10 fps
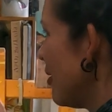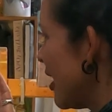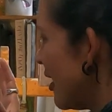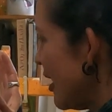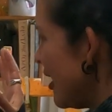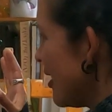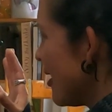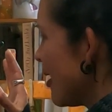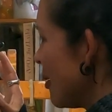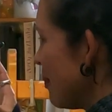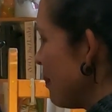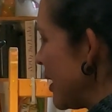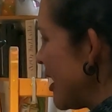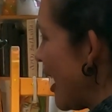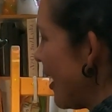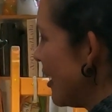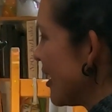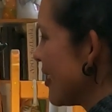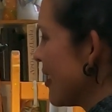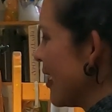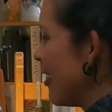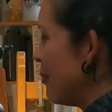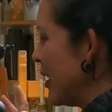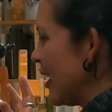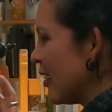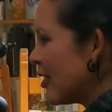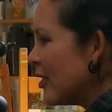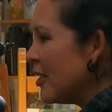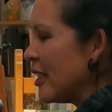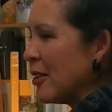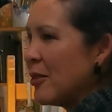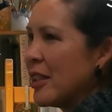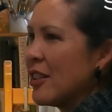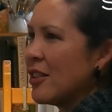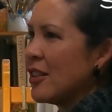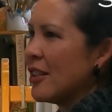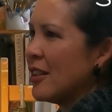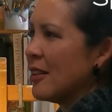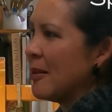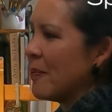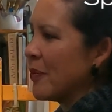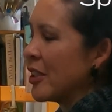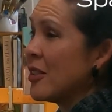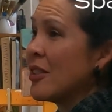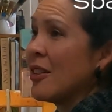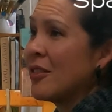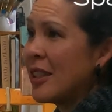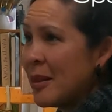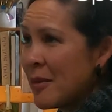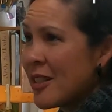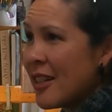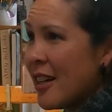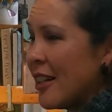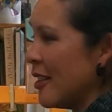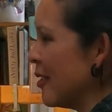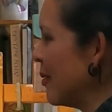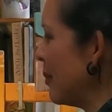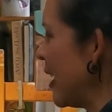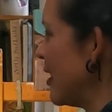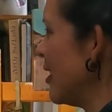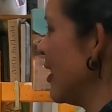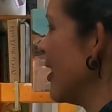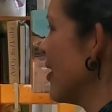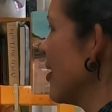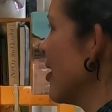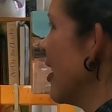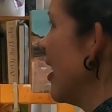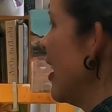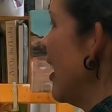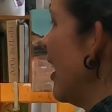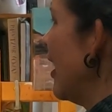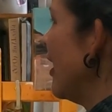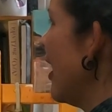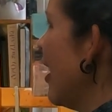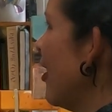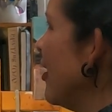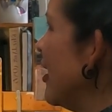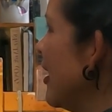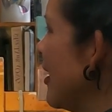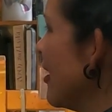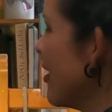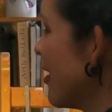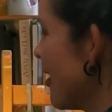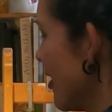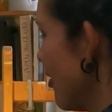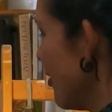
with these metallics that I've been including with the Gustav Klimt style paintings, and now in these